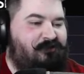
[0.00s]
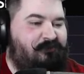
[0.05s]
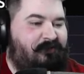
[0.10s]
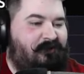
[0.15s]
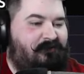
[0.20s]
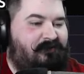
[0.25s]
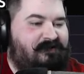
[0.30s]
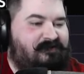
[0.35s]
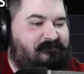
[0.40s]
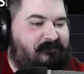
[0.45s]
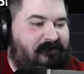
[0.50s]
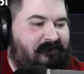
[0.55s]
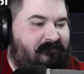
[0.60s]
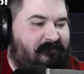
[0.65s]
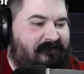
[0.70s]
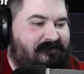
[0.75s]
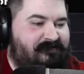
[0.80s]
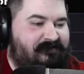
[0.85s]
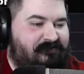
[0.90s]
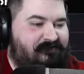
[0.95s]
UBRS
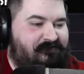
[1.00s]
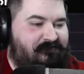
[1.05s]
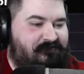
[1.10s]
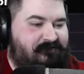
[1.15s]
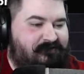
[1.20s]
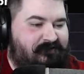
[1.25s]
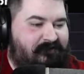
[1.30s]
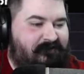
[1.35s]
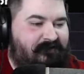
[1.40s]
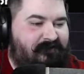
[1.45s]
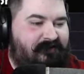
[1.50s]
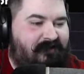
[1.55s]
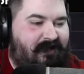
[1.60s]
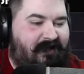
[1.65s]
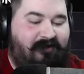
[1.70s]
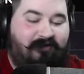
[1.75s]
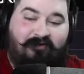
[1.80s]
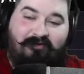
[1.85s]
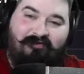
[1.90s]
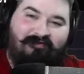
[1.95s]
BMS need to return?
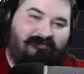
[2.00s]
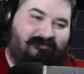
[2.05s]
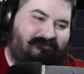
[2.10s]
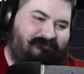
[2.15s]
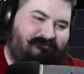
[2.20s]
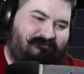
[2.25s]
I don't,